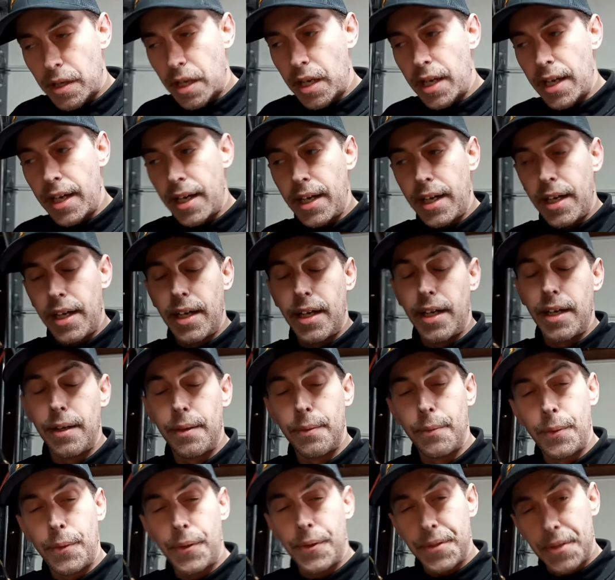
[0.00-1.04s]

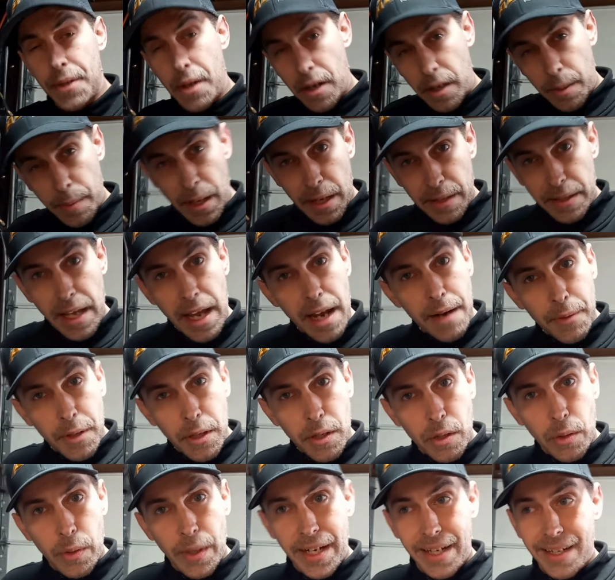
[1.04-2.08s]
And we'll talk about that
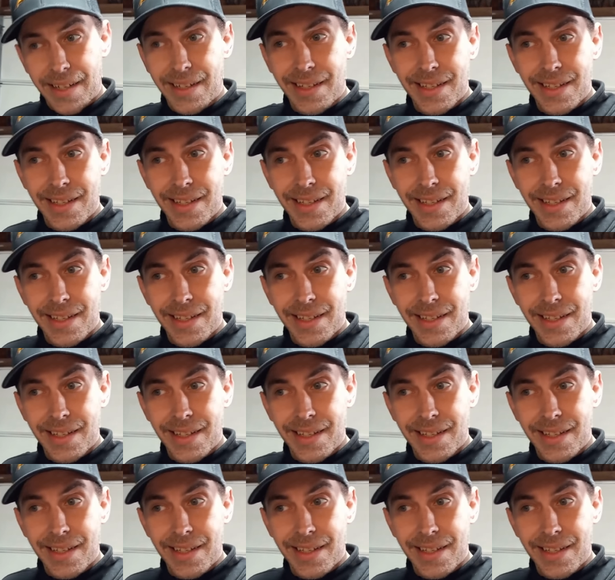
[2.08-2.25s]
real quick.